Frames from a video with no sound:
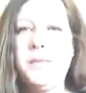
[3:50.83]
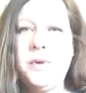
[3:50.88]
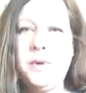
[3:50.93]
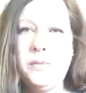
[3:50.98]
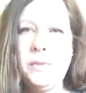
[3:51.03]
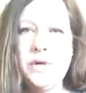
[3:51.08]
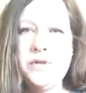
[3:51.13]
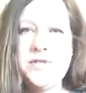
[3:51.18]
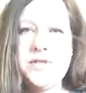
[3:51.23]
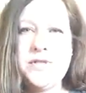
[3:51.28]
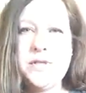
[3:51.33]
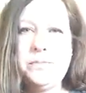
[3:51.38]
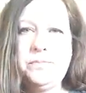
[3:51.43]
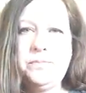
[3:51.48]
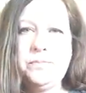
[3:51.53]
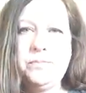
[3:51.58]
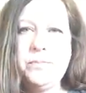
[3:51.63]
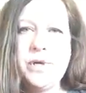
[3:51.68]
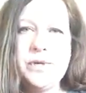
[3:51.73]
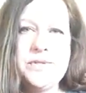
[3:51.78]
but most
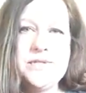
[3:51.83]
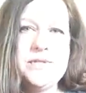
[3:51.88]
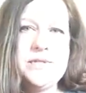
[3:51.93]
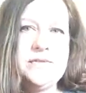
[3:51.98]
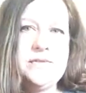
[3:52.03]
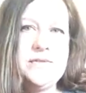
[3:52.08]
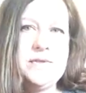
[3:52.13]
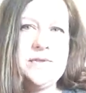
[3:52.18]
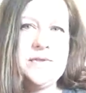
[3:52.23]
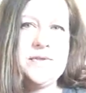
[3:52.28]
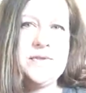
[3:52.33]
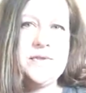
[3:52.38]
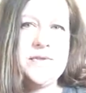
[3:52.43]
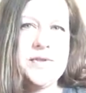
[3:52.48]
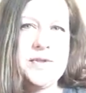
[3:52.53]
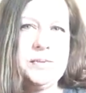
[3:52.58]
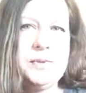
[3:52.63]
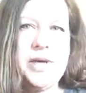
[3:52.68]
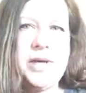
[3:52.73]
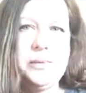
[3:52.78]
of
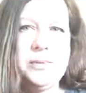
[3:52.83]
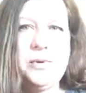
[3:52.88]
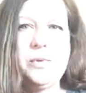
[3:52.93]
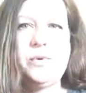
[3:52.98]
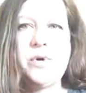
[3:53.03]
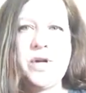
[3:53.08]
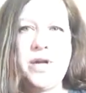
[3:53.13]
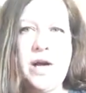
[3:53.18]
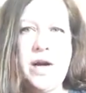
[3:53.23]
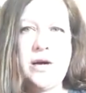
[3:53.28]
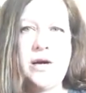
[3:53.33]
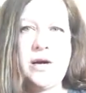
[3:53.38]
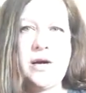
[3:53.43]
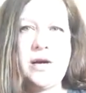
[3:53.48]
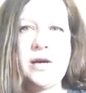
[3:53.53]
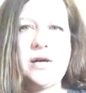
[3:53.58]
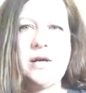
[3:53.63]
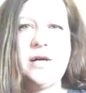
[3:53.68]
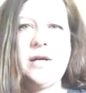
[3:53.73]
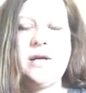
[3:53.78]
the people were
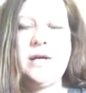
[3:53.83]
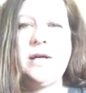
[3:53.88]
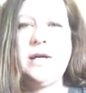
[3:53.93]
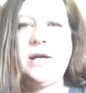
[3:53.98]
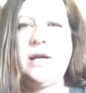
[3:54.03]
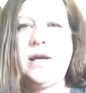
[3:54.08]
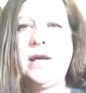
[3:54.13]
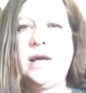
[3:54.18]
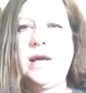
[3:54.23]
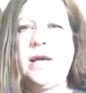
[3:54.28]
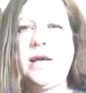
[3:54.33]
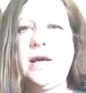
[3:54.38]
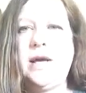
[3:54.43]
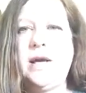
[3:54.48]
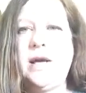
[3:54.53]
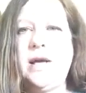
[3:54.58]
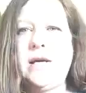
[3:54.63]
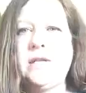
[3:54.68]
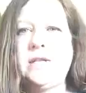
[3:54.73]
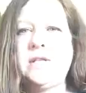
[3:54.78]
younger,
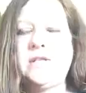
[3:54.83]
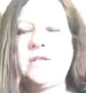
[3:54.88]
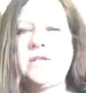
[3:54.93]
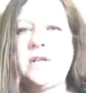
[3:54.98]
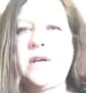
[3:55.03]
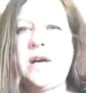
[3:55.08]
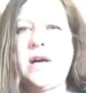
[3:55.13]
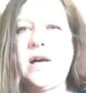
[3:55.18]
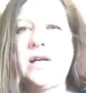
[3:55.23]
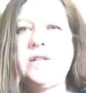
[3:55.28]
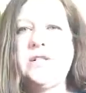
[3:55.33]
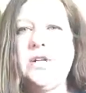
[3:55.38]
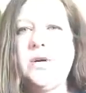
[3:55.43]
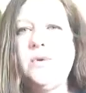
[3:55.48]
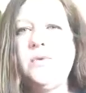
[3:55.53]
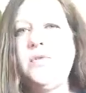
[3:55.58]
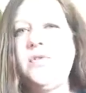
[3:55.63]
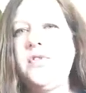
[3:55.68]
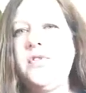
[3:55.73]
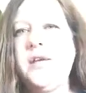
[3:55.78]
and I
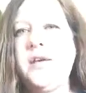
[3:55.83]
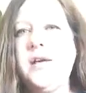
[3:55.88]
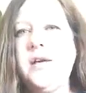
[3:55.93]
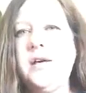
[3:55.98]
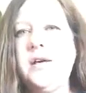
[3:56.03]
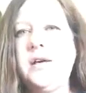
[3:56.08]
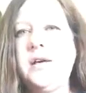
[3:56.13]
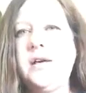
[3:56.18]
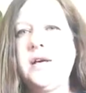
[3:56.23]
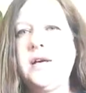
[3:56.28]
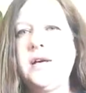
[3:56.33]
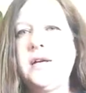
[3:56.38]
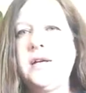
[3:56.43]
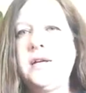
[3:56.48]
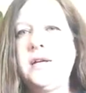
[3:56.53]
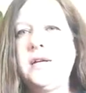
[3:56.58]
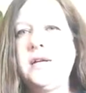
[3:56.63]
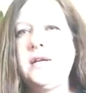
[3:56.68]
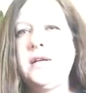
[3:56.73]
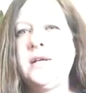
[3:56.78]
don't think
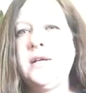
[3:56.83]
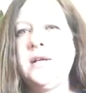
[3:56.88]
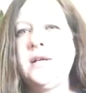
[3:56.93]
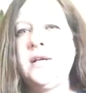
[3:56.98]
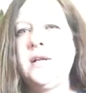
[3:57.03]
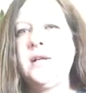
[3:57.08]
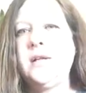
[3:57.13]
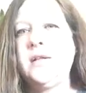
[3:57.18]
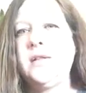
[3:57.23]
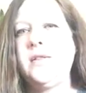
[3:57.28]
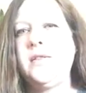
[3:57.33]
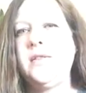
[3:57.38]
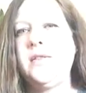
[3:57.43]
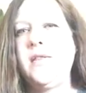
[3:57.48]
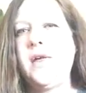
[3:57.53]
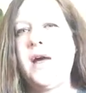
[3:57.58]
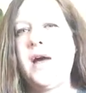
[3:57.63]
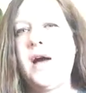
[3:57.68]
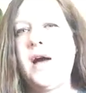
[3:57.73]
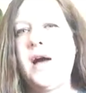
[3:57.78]

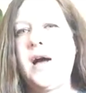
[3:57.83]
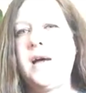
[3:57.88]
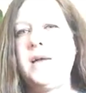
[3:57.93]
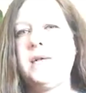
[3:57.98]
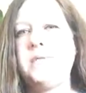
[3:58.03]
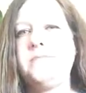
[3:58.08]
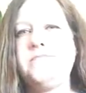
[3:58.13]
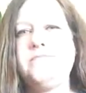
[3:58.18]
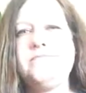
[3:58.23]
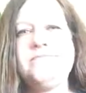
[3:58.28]
that.